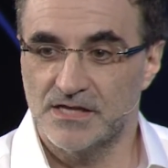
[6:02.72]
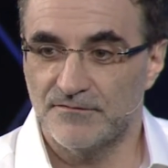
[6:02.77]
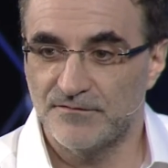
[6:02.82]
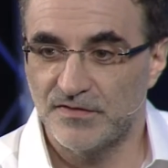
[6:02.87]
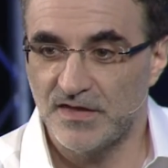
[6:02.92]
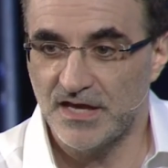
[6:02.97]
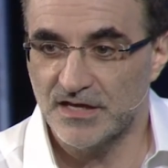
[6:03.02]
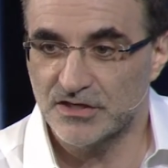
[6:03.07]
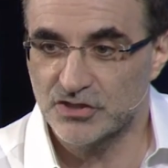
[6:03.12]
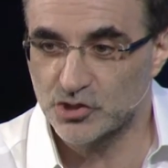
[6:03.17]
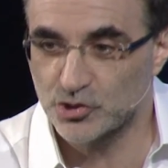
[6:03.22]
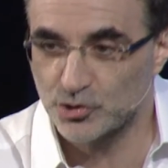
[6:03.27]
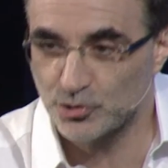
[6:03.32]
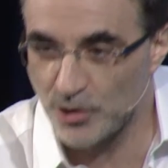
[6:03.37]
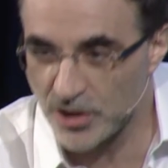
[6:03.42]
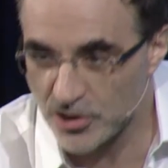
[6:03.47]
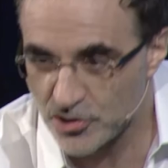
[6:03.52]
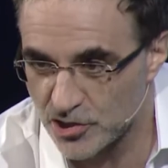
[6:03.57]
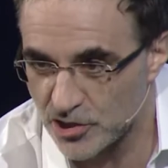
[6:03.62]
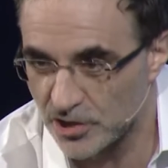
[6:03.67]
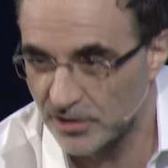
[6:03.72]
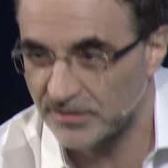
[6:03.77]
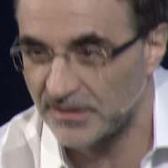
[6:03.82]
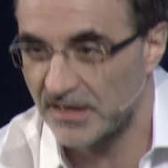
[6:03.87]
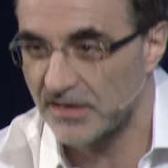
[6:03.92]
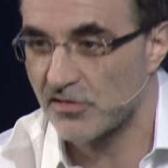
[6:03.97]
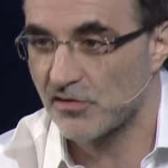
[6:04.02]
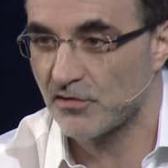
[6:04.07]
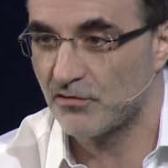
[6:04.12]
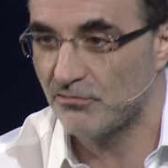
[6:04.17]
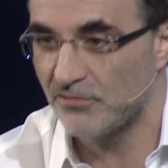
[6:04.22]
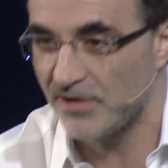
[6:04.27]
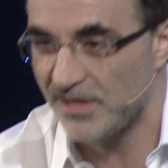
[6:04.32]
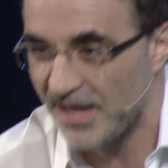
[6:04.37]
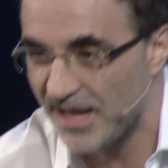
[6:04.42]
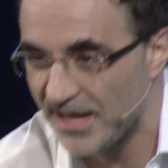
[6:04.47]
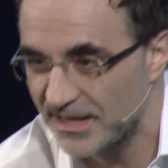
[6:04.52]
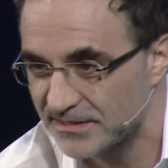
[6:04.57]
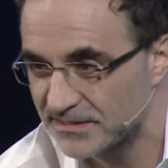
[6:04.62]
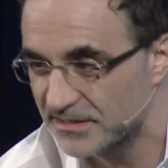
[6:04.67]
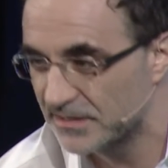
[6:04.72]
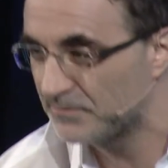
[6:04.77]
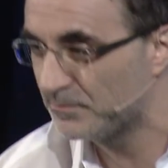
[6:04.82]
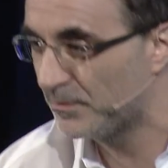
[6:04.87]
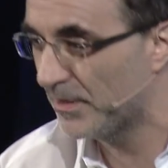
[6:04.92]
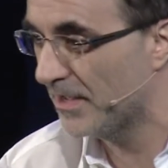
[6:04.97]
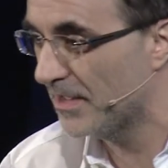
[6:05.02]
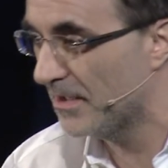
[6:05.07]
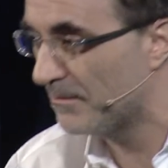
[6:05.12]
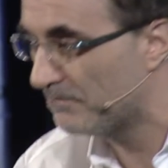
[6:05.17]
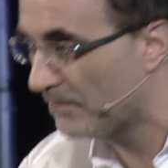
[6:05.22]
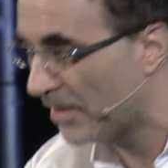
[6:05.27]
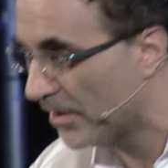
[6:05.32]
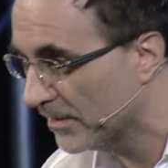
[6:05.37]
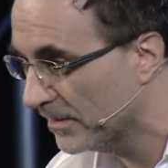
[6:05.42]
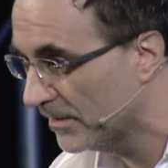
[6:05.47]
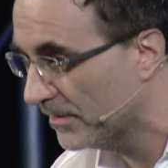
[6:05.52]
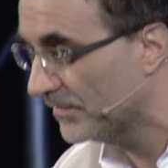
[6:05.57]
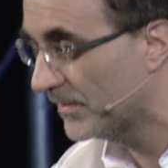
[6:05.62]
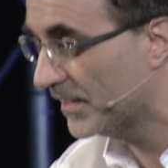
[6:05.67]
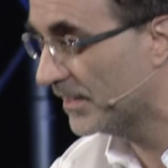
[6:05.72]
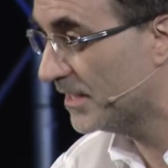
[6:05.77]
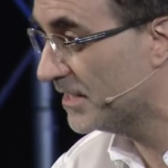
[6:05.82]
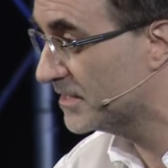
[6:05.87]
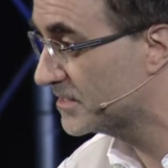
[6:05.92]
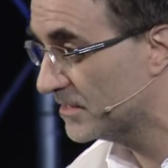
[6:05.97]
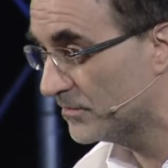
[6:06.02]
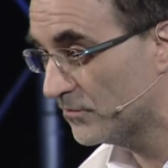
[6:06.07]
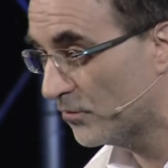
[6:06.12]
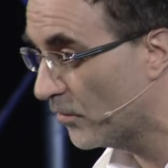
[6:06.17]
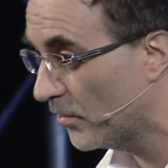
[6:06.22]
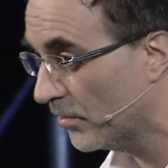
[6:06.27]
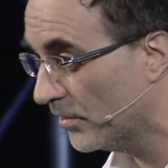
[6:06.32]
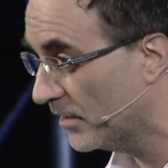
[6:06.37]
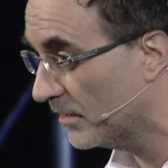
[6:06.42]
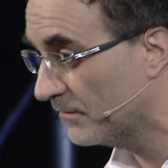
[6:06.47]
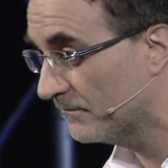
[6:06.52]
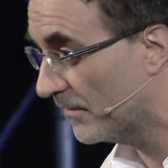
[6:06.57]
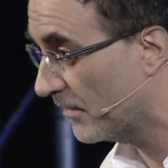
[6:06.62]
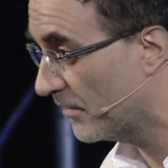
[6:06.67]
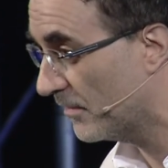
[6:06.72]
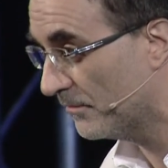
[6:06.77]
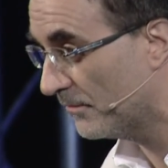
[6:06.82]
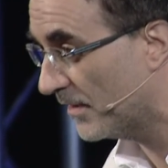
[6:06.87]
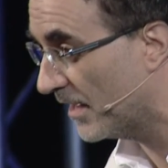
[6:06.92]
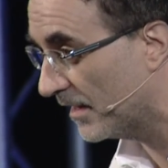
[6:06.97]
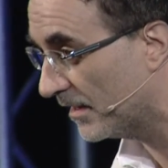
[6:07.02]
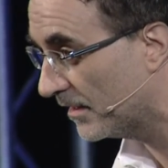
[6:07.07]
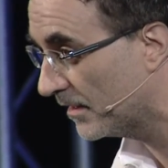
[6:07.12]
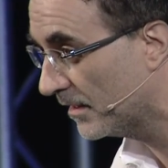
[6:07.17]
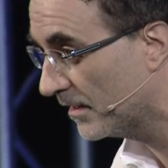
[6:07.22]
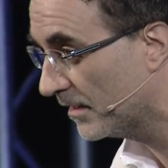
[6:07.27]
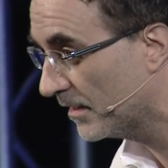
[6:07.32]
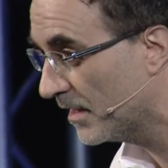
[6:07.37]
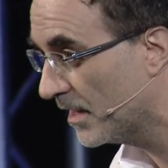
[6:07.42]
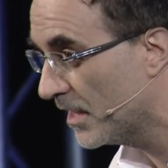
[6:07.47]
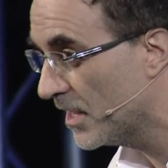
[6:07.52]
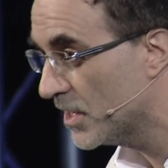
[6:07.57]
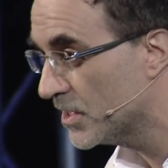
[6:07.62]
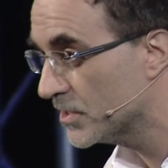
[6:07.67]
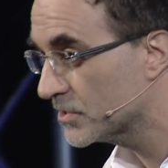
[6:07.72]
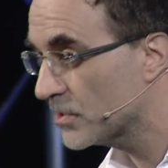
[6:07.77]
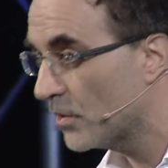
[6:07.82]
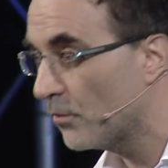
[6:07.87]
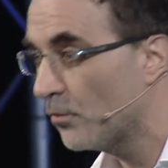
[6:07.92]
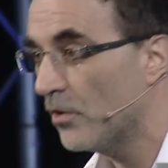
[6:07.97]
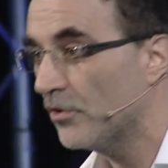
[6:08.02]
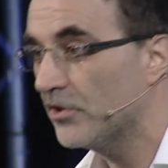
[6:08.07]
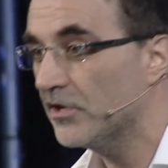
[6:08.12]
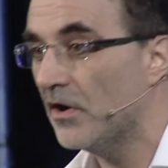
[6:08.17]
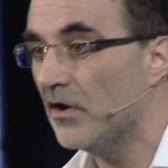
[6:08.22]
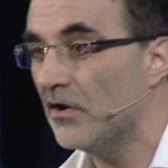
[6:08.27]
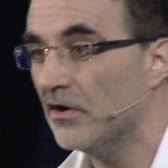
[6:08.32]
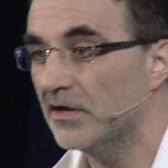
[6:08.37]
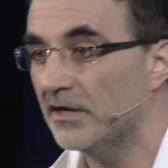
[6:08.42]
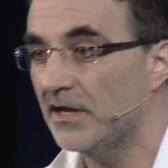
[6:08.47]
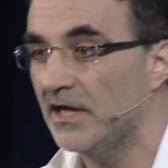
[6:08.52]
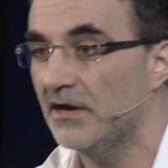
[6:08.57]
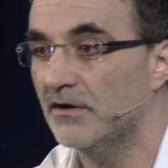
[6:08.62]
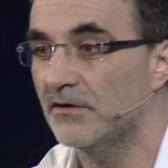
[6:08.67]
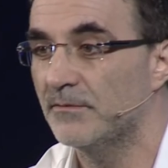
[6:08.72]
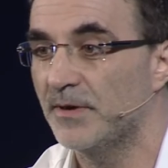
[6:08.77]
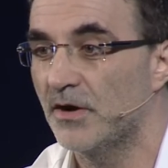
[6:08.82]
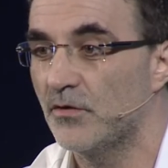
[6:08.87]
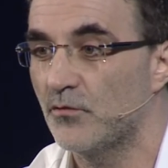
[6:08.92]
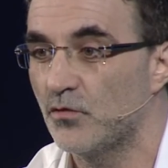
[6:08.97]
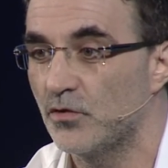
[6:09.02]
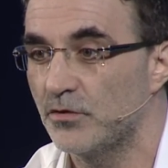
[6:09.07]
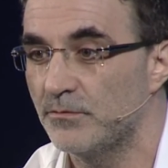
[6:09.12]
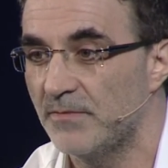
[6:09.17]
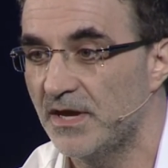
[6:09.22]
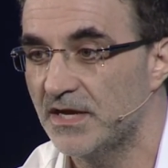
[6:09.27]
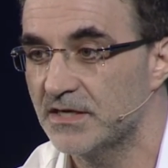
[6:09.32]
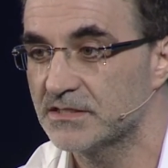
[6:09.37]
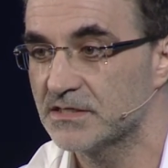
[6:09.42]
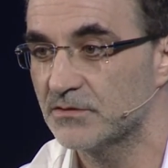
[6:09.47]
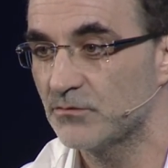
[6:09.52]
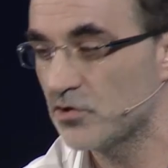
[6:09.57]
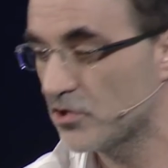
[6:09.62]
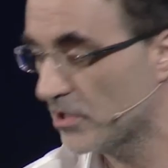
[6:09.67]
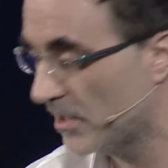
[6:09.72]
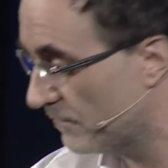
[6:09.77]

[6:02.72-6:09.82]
of the attrition that's created by a model that isn't working very well. So we're talking here about One Medicine, which